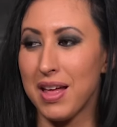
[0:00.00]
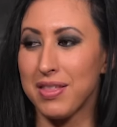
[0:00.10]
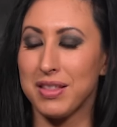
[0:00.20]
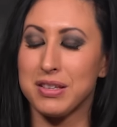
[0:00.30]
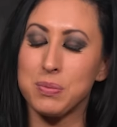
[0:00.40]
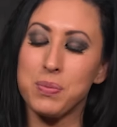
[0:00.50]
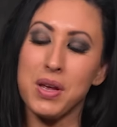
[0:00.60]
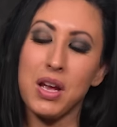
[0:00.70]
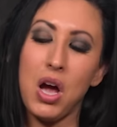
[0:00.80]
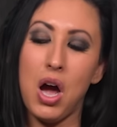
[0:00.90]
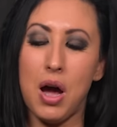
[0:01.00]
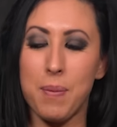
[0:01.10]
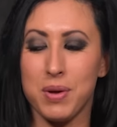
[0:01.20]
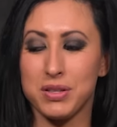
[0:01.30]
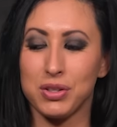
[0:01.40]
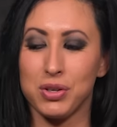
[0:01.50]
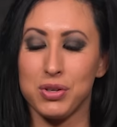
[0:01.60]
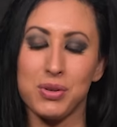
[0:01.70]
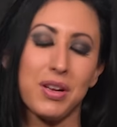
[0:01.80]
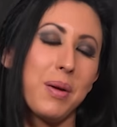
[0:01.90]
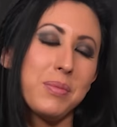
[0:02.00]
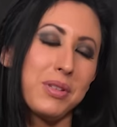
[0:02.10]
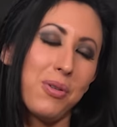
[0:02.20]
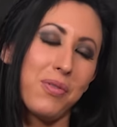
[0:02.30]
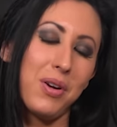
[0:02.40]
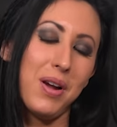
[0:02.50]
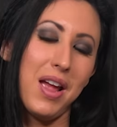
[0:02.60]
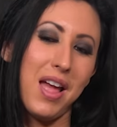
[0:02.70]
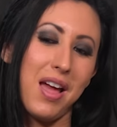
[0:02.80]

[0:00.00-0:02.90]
and then this big hot muscular dude comes over